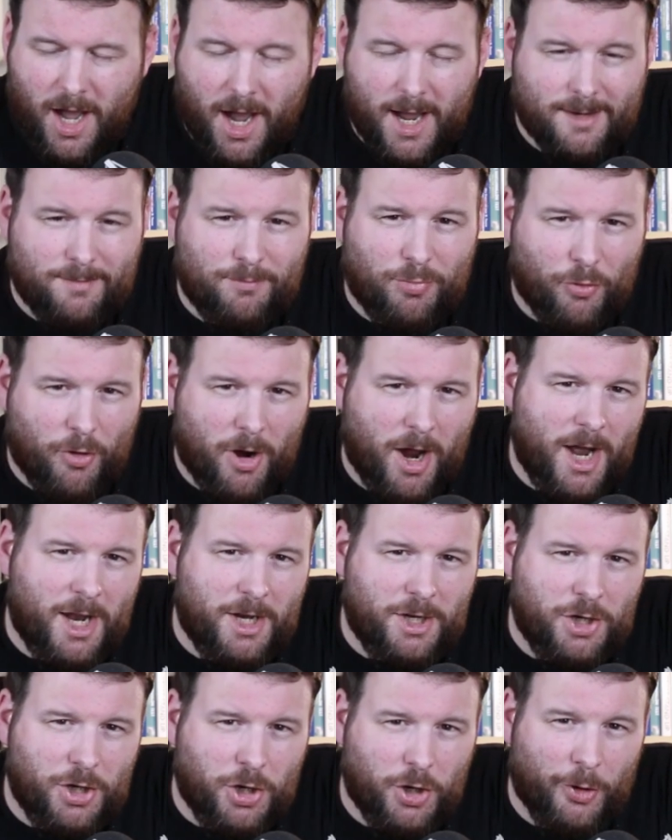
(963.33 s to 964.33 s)
a
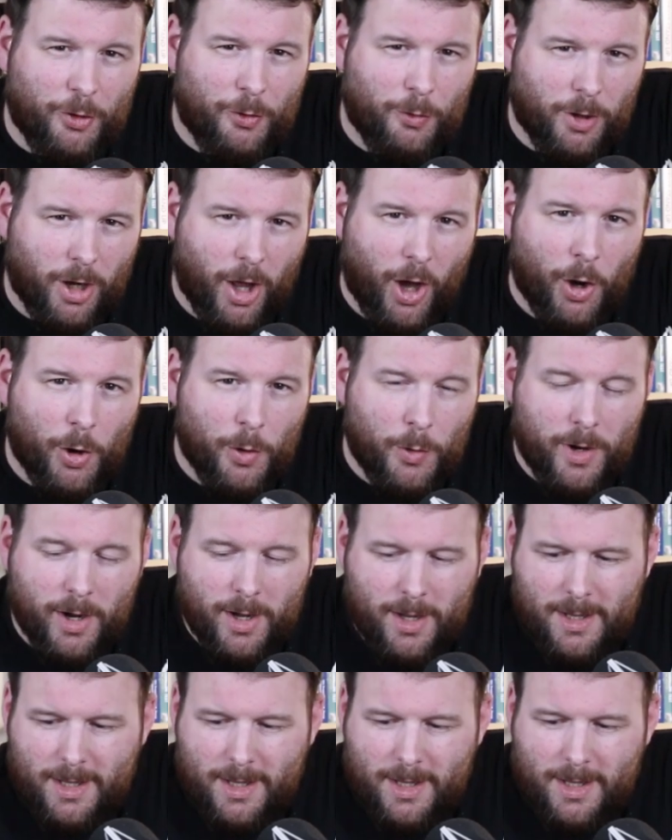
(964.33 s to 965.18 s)
brand new low.